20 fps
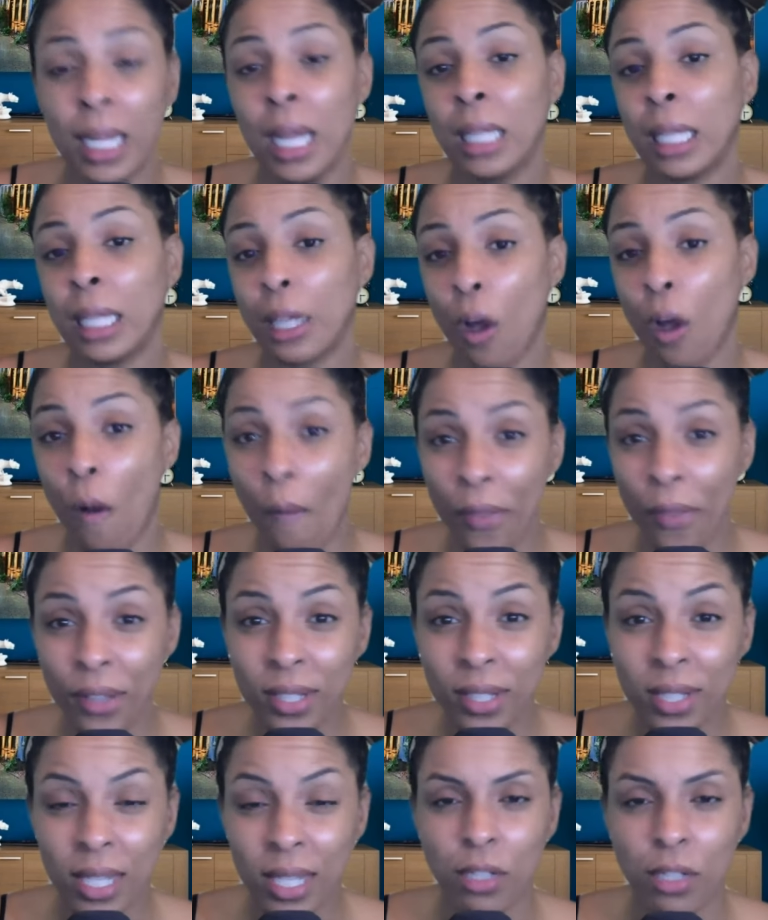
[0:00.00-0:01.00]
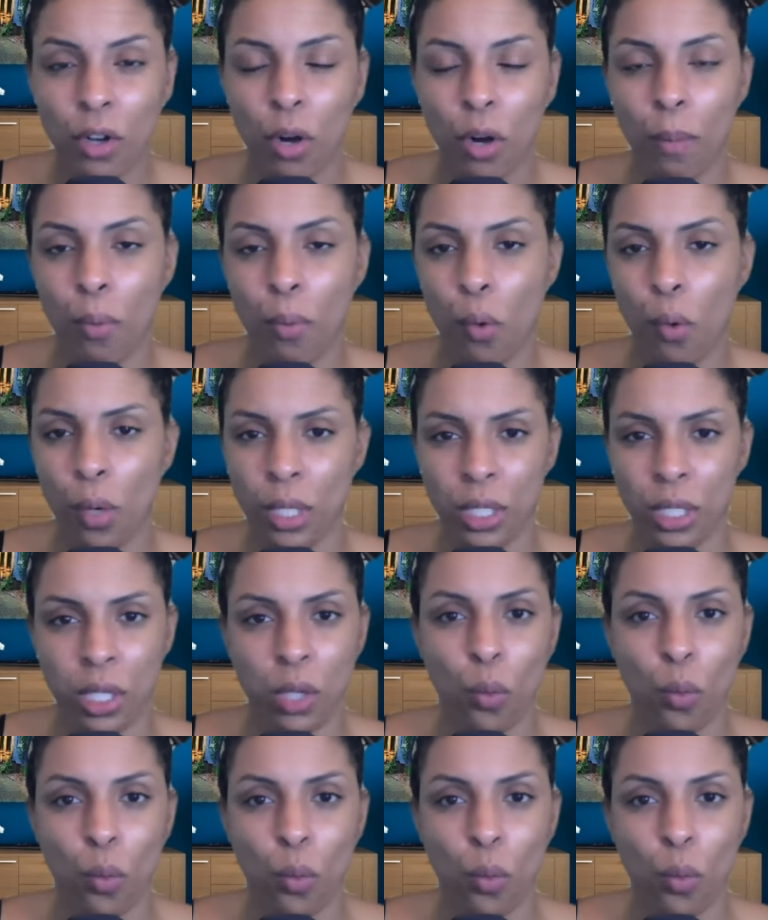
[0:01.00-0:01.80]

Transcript: like all these things are important to the